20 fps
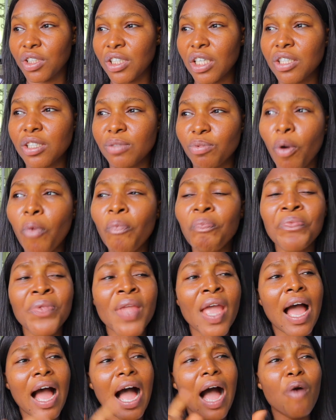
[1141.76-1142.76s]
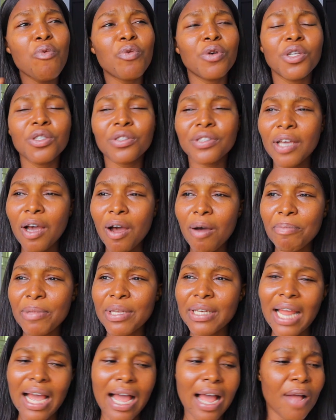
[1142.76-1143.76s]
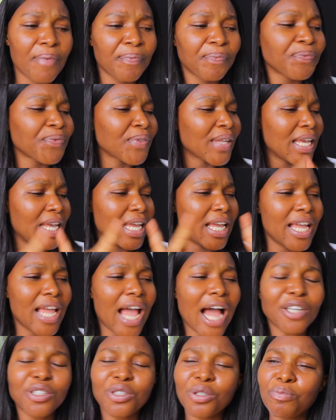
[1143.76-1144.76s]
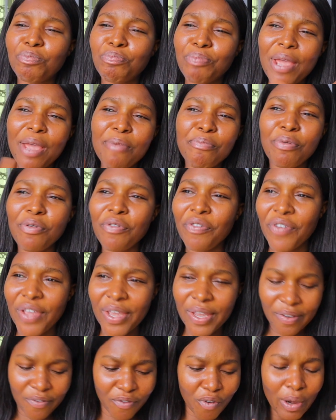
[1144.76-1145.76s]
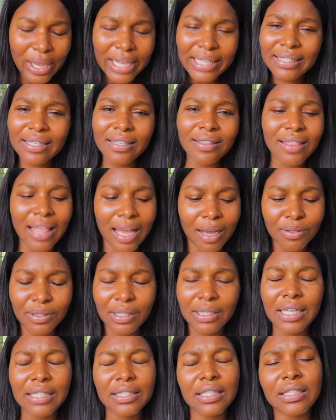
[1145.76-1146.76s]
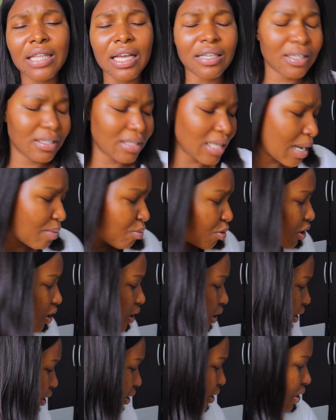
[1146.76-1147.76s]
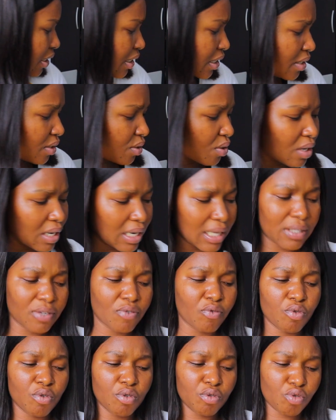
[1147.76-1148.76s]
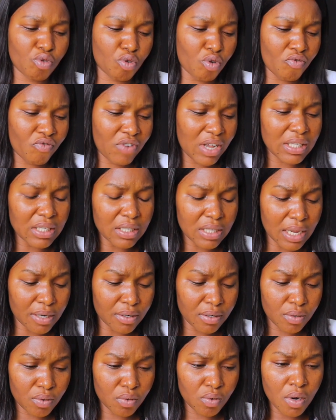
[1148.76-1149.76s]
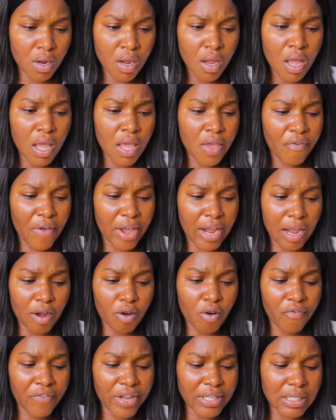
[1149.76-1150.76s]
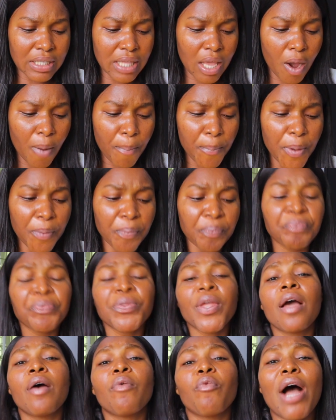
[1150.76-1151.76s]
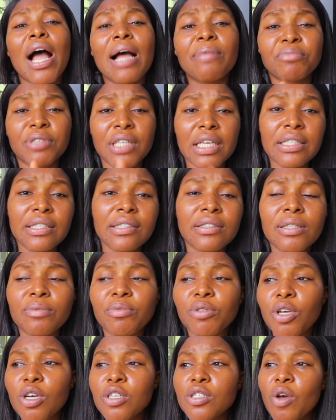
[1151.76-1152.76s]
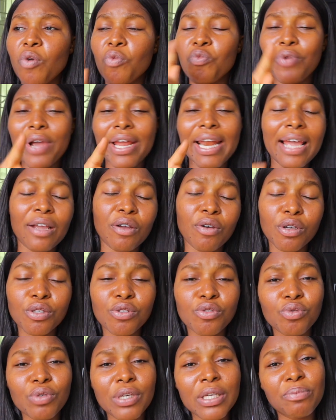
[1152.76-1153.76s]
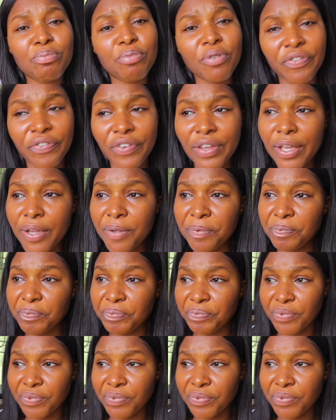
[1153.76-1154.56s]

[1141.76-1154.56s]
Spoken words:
is Chinese. But how will you tell me that I should pay buffet for 18,000? 18,000 is how much in dollars if you want to convert it? I don't know. If I can convert it, help me. Why I'm saying this is because when I go to eat buffet